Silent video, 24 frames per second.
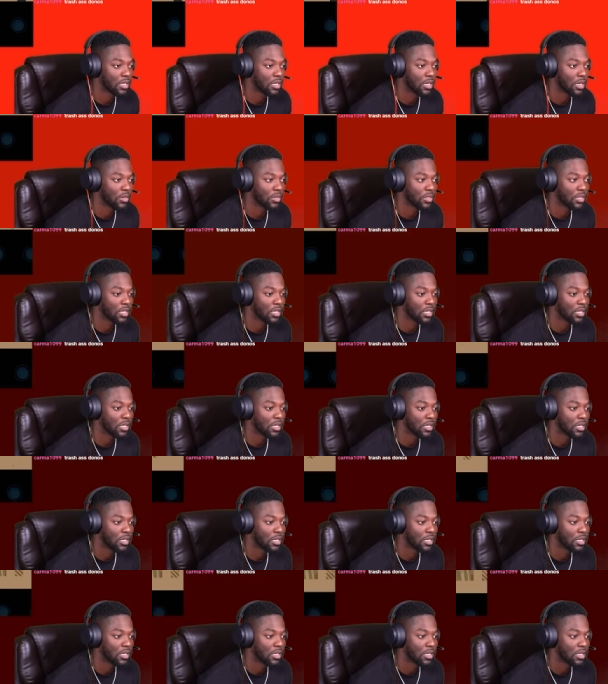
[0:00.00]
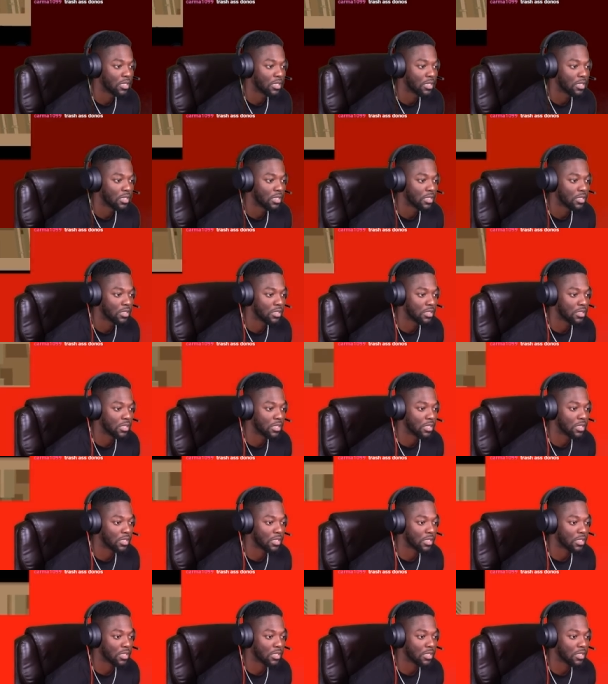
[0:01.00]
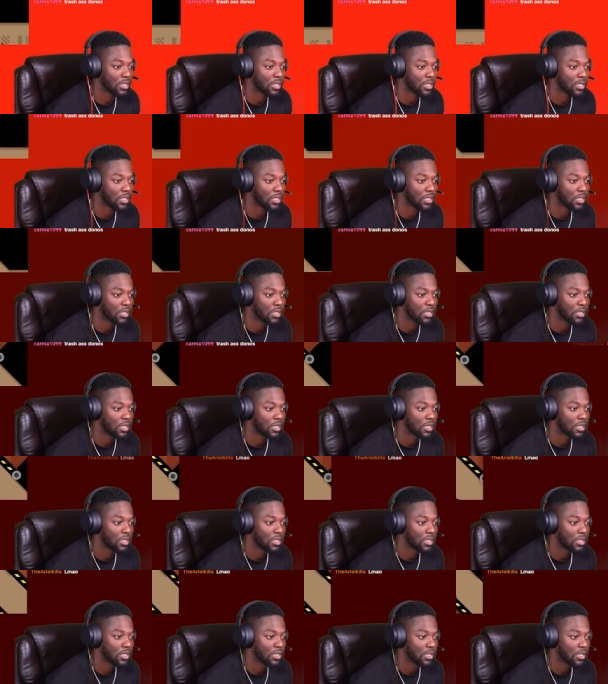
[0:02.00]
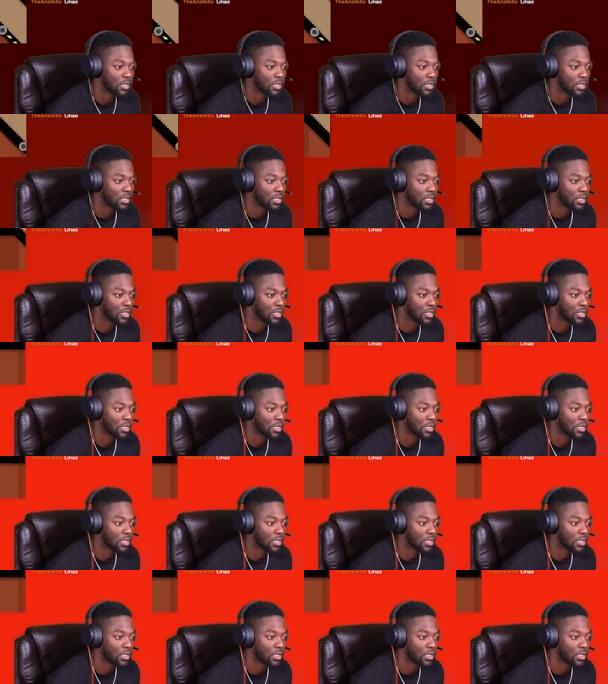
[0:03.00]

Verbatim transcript: Oh yeah. Time's on. Yeah, nigga. He's up, nigga.